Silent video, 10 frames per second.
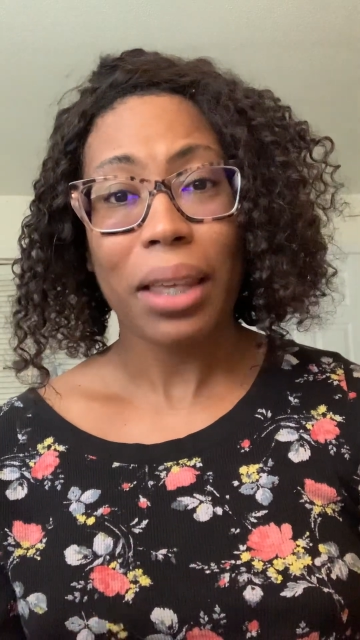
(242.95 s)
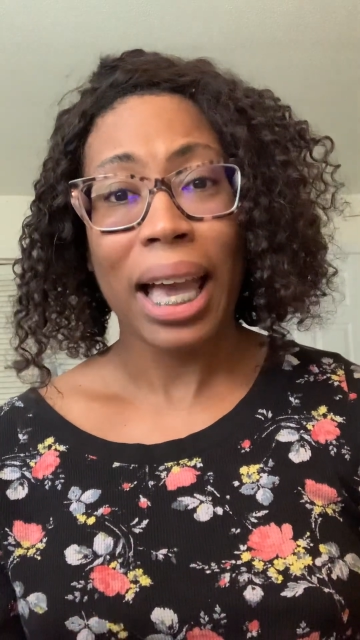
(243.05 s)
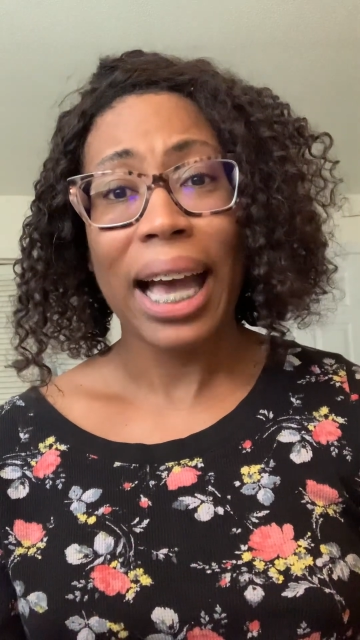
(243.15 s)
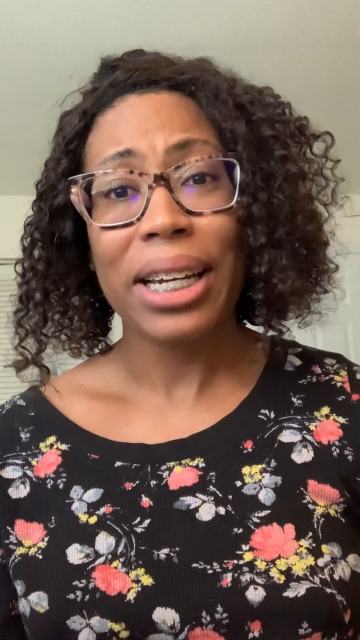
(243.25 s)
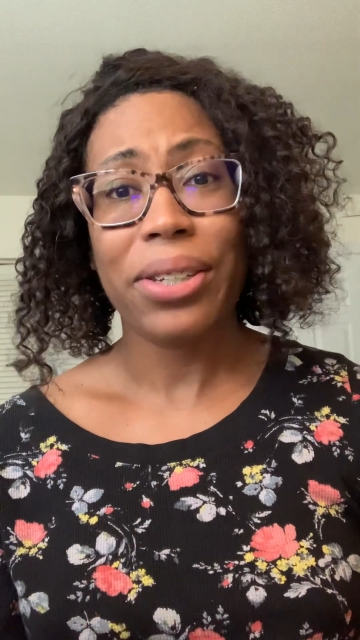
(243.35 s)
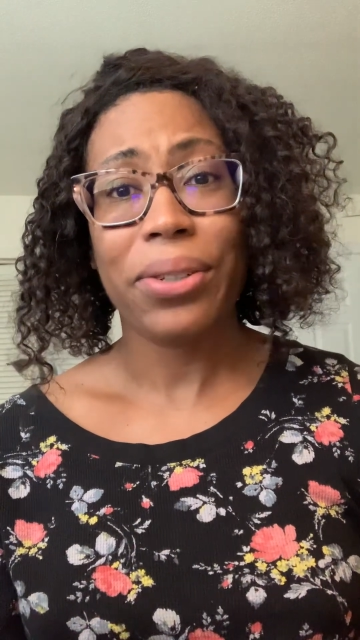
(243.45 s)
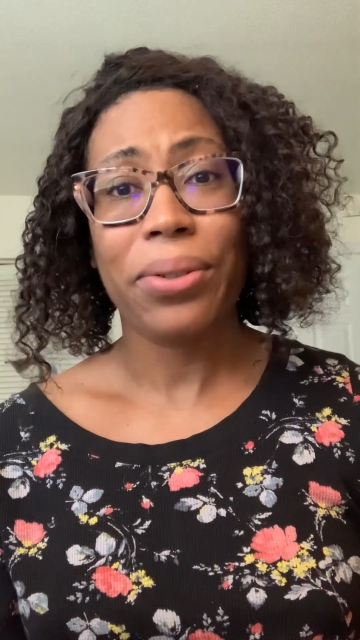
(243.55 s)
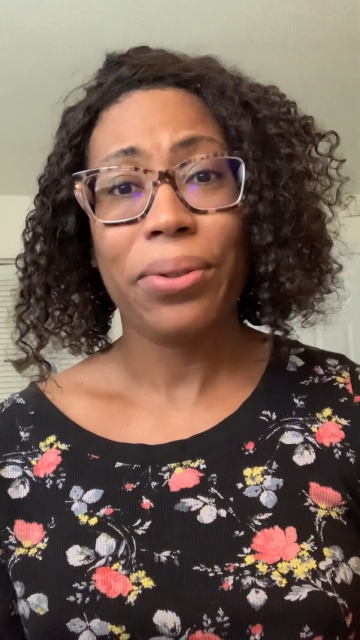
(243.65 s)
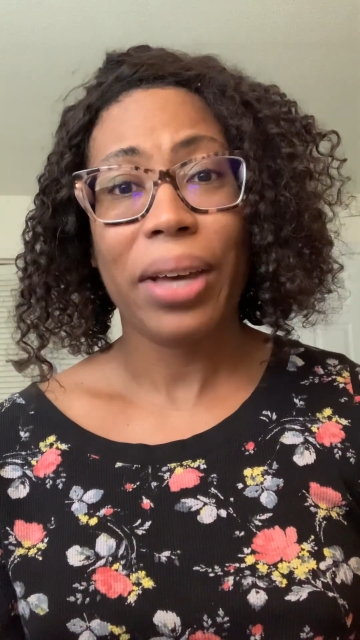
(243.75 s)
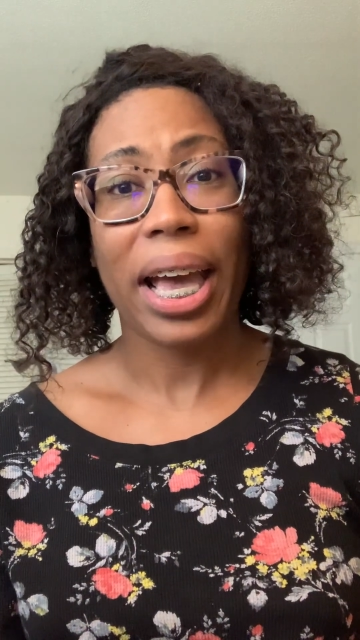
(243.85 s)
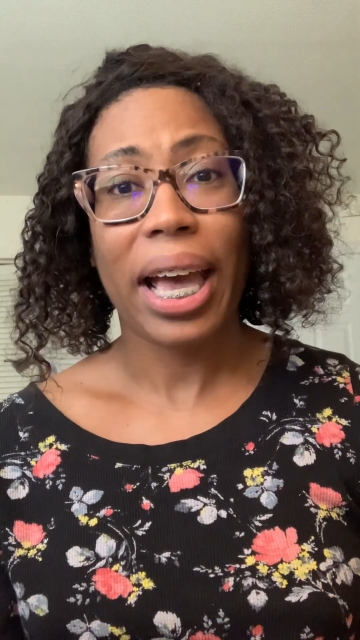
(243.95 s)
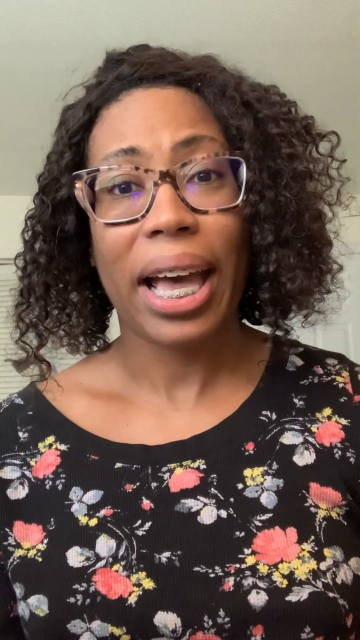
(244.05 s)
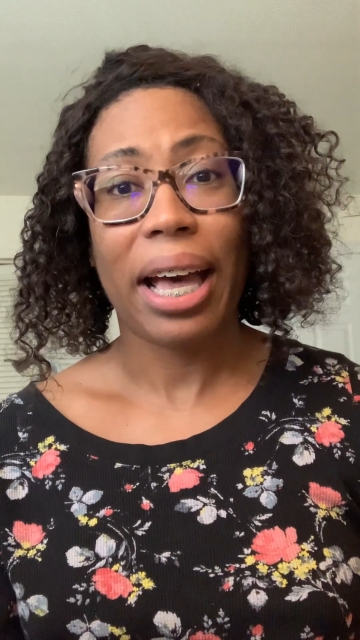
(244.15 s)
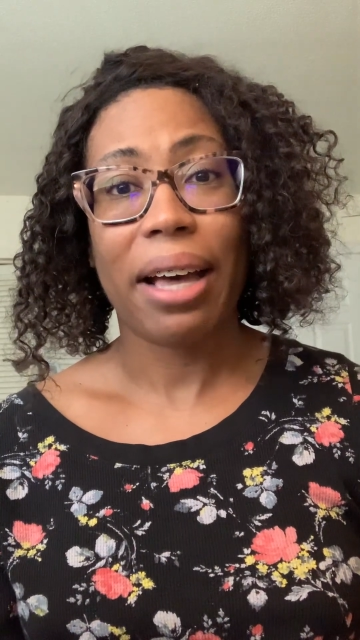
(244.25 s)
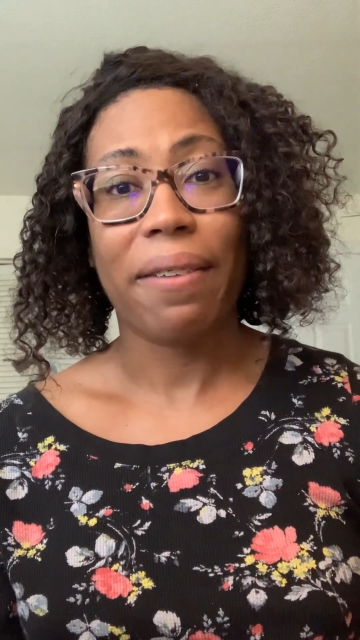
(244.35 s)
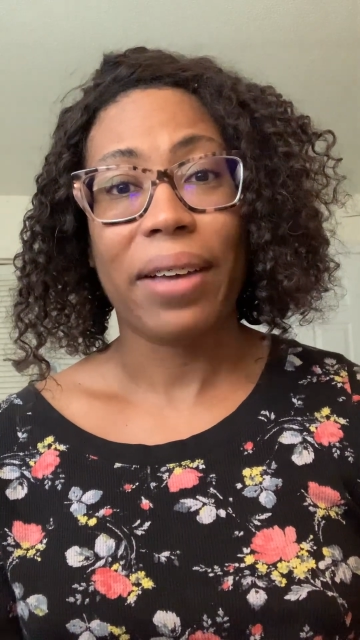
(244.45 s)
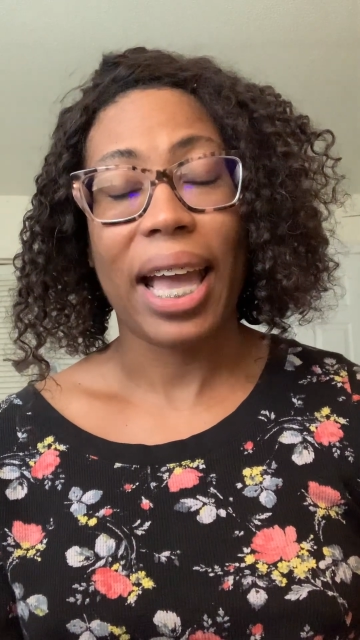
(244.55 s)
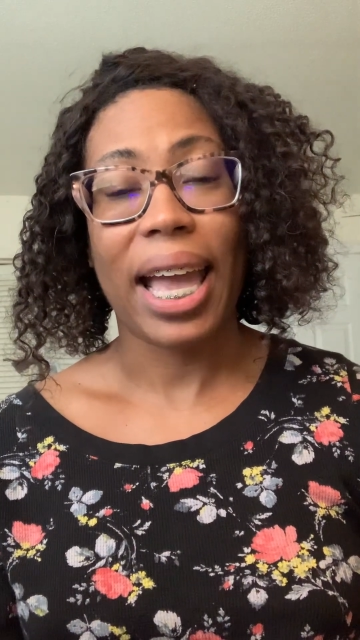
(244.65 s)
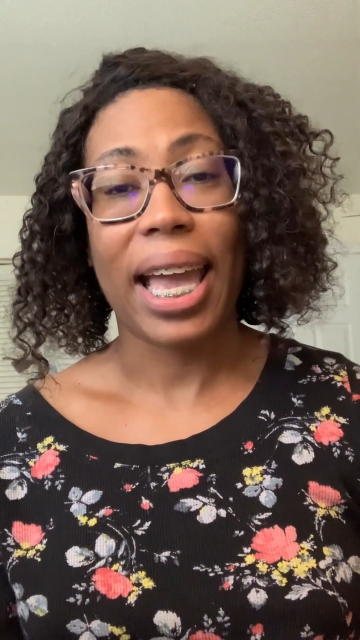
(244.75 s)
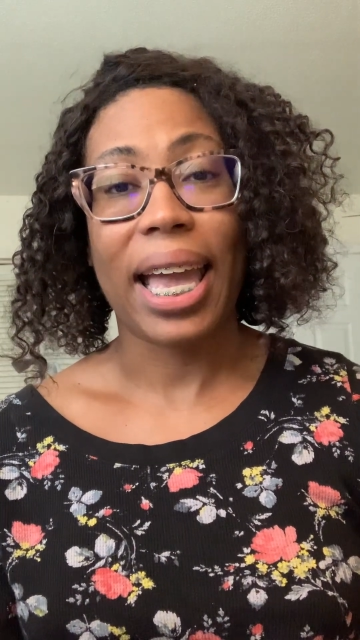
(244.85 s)
I do have
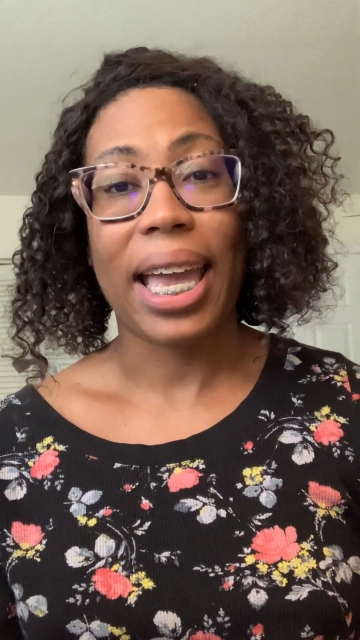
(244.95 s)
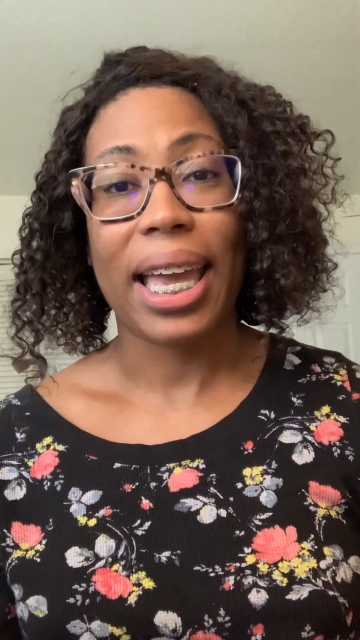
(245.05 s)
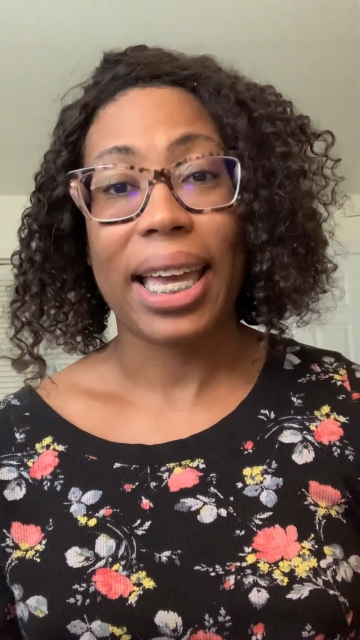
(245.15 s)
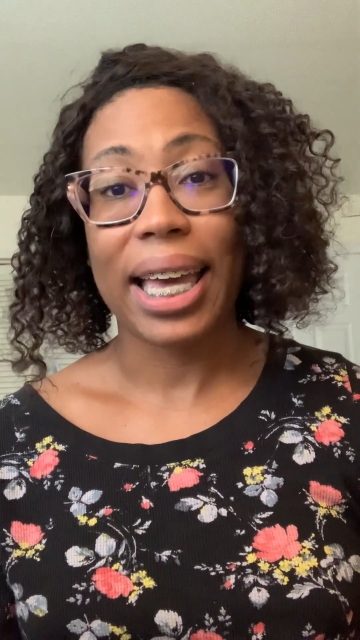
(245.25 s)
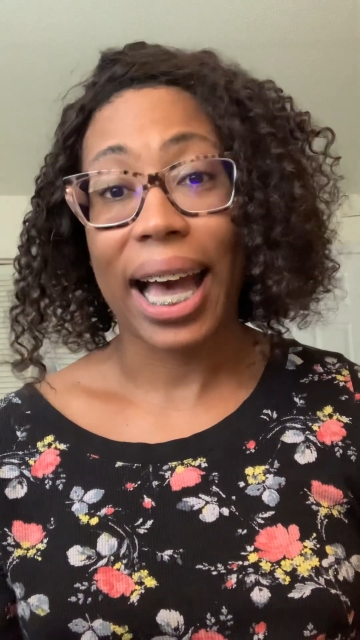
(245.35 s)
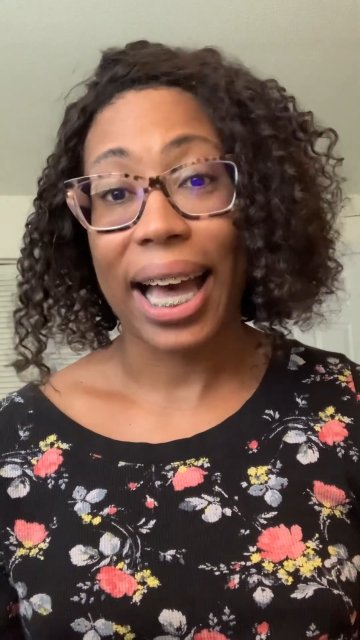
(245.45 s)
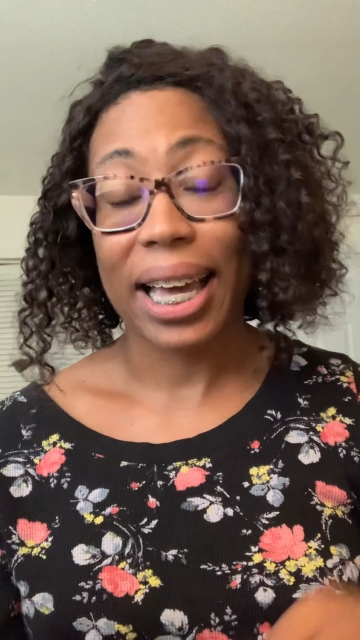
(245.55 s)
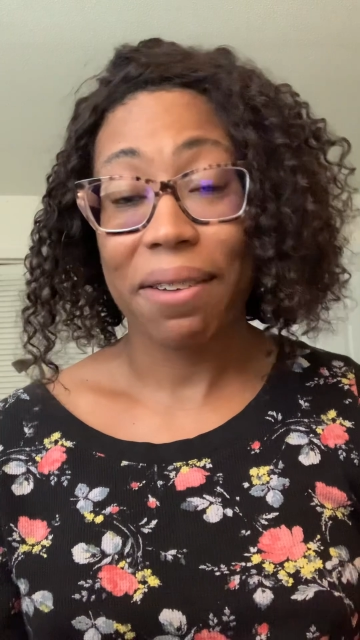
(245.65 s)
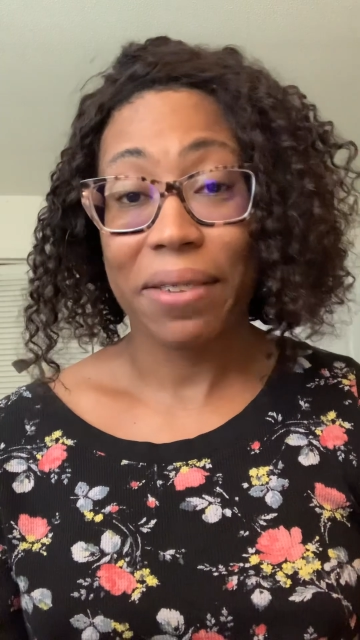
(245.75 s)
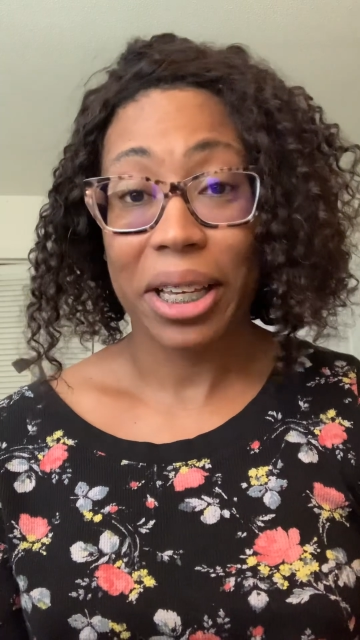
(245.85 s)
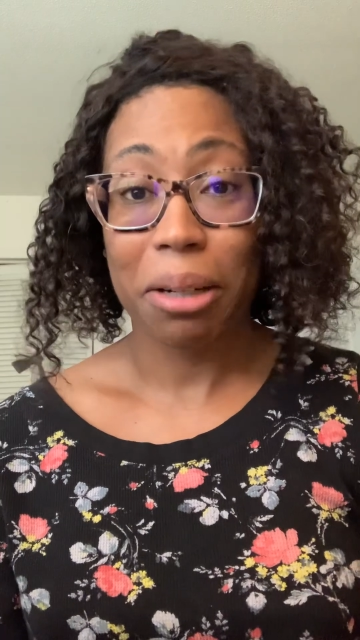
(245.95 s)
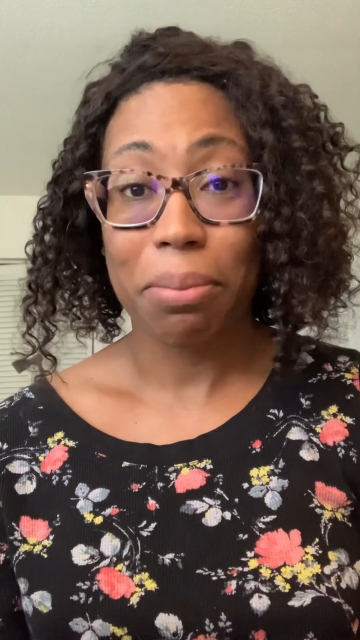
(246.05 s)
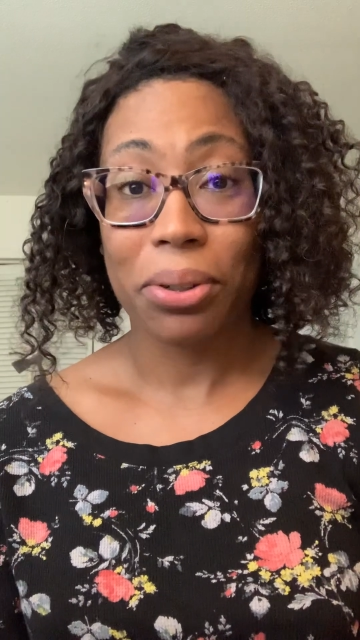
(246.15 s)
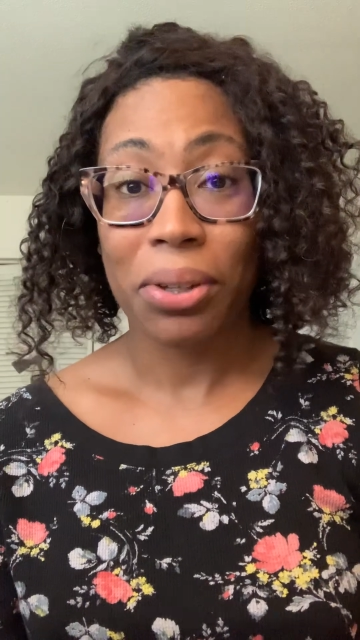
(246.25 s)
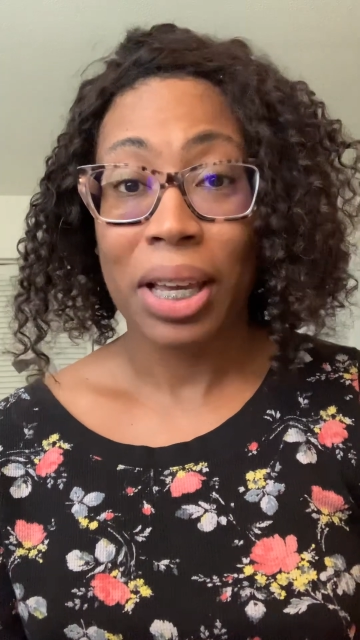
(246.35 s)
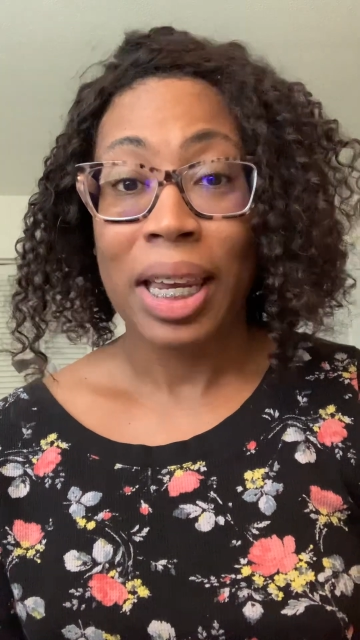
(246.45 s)
a guide available,